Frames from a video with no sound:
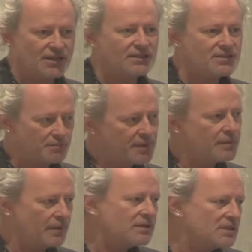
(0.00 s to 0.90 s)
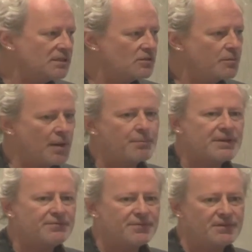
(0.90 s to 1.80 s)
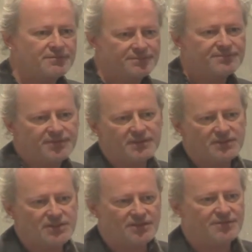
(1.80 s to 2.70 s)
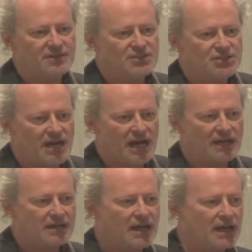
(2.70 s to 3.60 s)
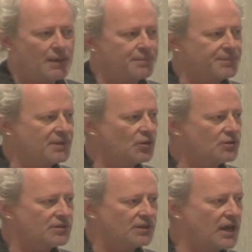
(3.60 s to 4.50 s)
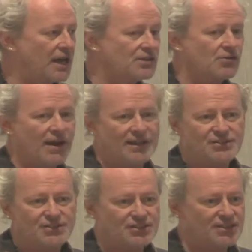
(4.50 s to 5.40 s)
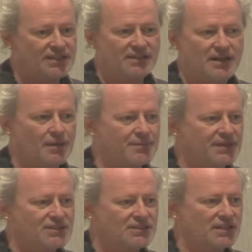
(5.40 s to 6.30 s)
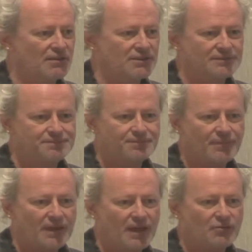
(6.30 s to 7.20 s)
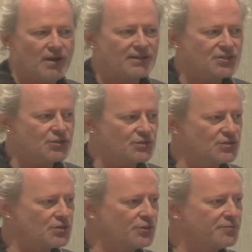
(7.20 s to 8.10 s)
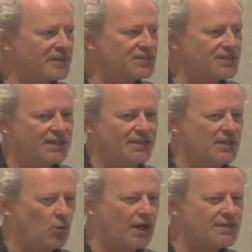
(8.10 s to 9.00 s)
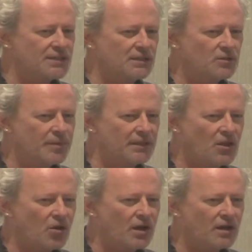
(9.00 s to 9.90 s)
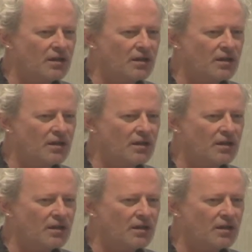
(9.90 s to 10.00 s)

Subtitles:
it's a little bumpy for the start. The undergrads just eat it up. They just love it. Grad students who've been set in their ways a little bit longer